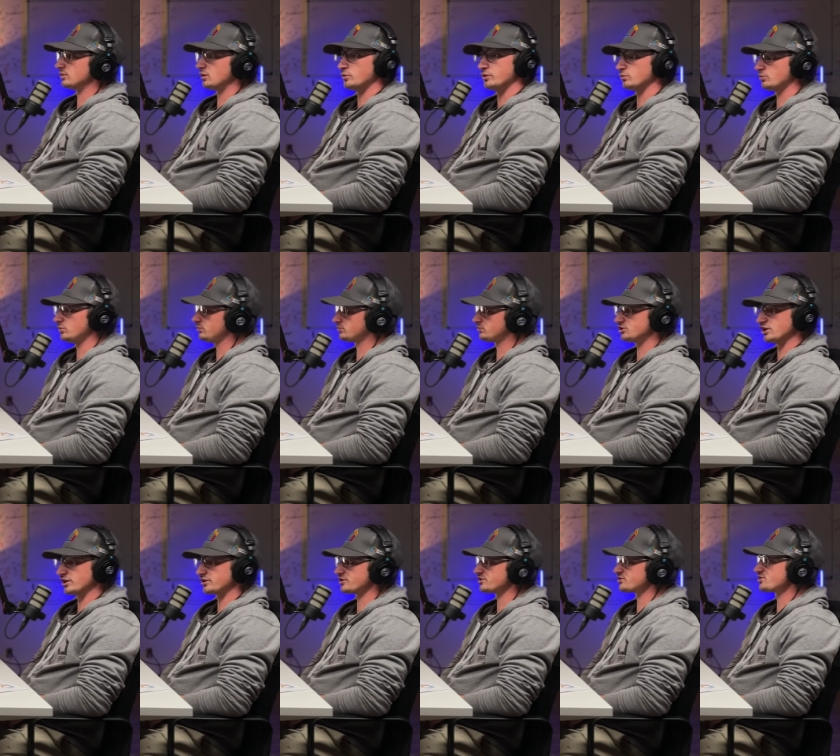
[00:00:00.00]
we, will
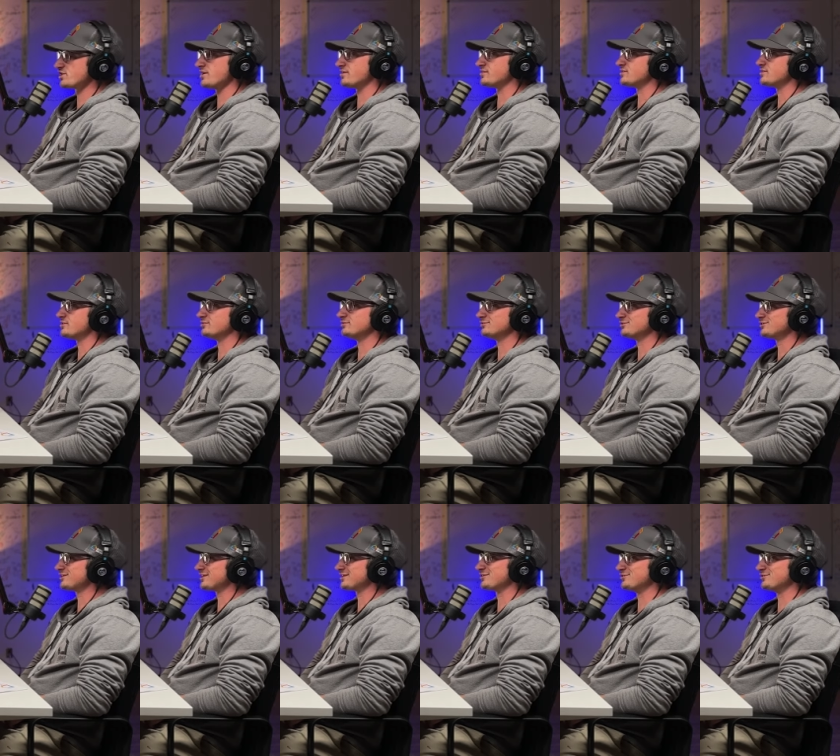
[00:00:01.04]
check your shed too. We'll
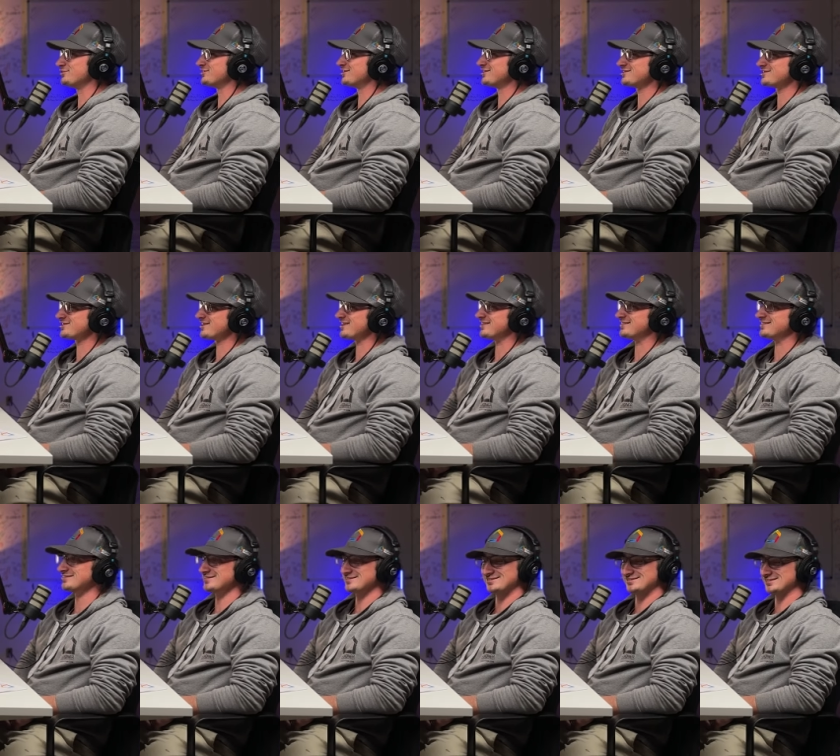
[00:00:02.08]
check oh. the roof on your shed. All
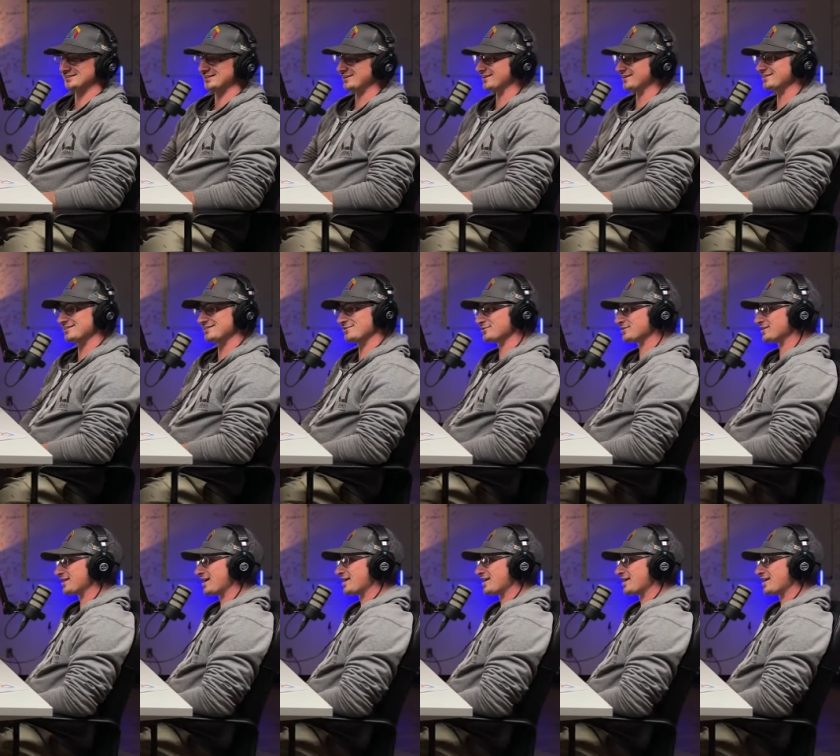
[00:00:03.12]
right. Yeah, anything with an